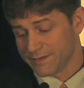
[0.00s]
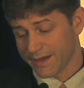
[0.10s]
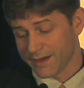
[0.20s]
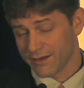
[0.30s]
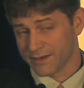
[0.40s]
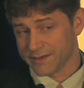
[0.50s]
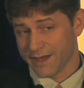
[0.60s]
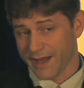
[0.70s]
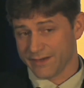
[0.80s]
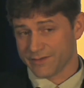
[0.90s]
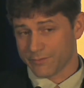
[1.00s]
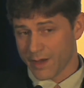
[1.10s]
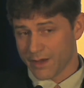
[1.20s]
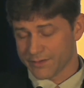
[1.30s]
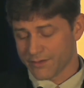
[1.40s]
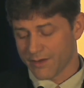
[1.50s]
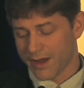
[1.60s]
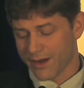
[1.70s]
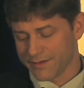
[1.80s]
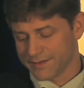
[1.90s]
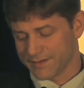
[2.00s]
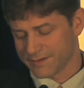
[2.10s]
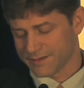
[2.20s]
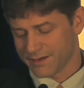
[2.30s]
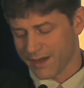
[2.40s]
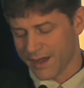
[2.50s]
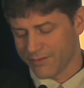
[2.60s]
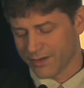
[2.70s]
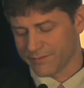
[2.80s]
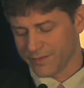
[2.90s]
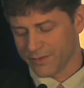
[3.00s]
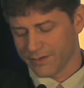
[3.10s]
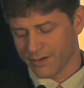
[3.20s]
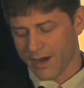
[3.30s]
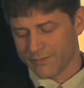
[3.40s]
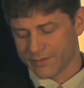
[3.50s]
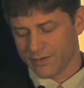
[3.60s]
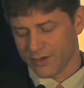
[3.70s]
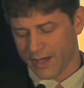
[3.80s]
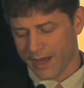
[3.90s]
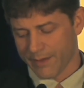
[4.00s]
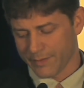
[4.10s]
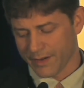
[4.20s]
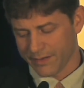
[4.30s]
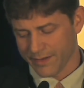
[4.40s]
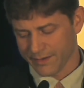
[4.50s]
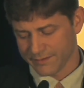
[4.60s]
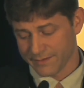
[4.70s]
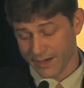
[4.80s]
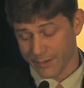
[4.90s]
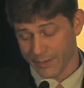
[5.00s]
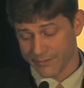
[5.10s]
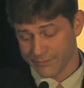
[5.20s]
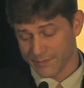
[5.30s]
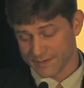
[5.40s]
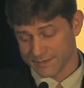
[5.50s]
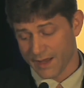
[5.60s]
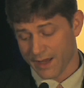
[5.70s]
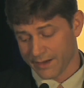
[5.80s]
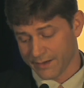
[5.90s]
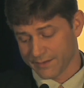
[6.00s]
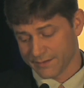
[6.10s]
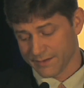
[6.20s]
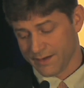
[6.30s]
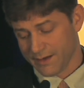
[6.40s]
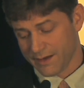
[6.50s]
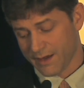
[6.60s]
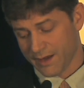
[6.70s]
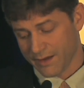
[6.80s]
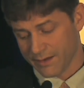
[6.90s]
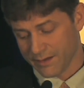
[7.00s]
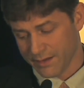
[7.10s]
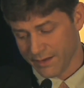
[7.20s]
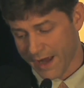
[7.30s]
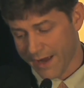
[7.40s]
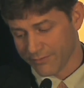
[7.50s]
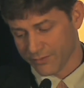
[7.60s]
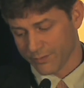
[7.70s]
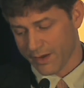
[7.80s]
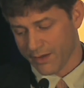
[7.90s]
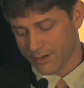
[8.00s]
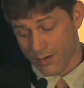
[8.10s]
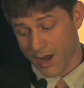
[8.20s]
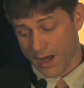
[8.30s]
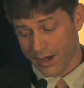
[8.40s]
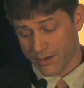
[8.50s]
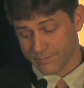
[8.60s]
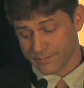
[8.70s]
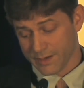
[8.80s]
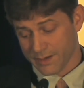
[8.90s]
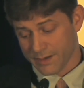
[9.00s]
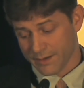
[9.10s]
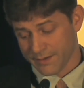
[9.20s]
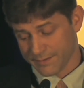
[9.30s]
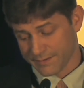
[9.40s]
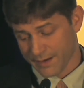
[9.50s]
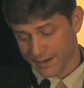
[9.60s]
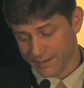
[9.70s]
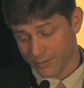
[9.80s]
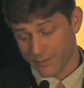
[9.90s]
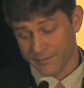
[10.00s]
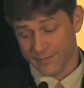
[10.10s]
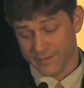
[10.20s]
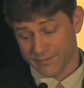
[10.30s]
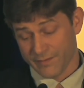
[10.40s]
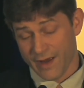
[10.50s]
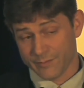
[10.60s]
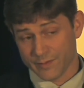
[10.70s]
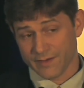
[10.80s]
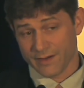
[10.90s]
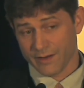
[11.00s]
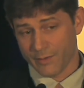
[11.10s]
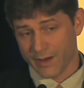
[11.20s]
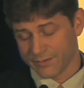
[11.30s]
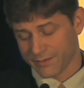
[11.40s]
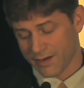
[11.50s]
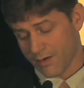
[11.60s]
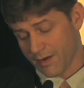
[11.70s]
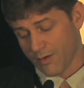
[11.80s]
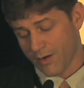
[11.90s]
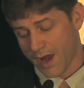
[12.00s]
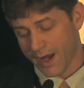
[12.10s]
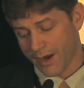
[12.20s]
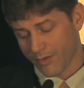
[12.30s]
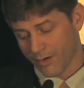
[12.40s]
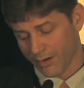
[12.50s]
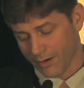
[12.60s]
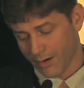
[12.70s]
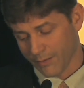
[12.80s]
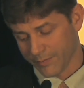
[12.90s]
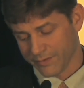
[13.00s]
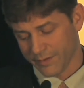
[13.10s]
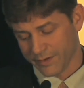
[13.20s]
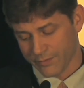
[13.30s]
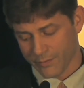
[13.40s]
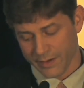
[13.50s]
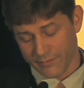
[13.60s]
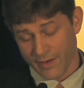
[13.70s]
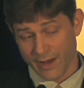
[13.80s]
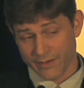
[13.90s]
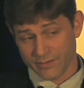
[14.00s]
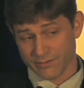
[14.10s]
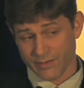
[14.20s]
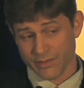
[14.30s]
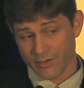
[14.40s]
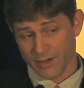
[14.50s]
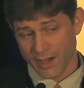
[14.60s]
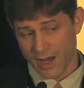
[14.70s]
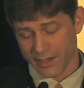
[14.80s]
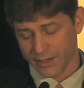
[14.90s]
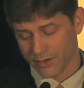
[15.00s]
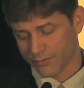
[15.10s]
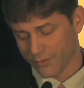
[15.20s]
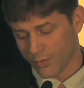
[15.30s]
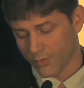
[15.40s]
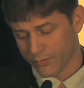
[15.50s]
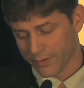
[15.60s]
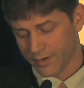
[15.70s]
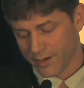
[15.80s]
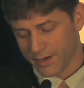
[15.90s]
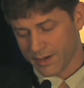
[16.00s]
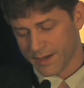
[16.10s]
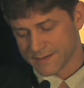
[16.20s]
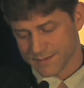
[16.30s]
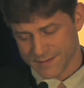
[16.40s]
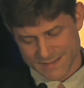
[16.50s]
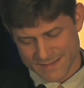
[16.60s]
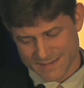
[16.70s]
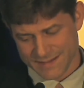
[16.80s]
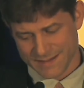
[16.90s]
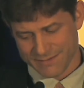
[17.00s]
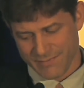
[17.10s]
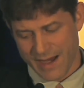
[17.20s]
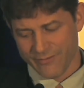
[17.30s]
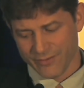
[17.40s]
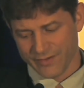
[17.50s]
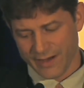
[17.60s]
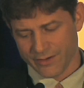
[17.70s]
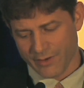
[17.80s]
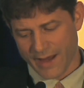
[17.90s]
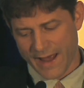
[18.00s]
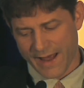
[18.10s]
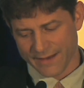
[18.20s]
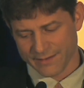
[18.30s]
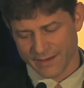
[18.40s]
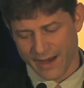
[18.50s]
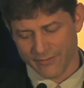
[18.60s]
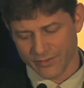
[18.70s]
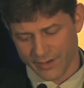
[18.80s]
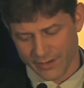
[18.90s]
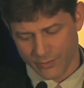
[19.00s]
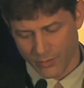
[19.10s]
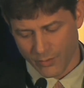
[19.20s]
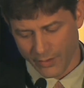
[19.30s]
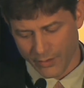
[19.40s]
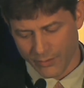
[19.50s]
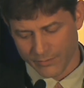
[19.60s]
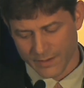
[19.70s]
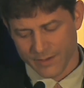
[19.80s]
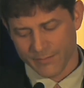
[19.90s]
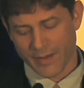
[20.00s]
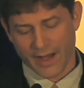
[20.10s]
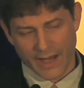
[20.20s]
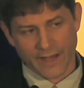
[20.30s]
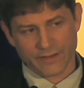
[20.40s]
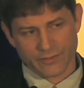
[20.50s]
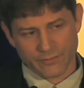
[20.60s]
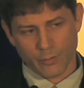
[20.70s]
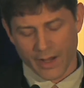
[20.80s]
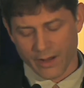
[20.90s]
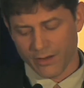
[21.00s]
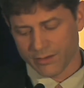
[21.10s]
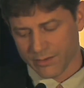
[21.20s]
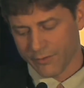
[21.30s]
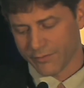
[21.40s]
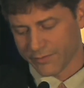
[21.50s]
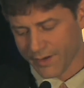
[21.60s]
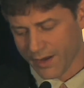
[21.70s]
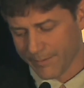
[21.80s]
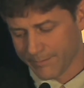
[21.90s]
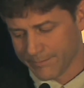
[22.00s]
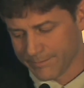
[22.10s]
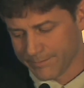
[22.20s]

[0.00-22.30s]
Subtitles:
Taking a look at the age of wells in Ohio, this is kind of a confusing graph to look at, but I think the takeaway from this slide is the average well in Ohio is, 55% of the wells in Ohio are between 25 and 39 years old. And so this is average annual gas and average annual oil by age of well over time.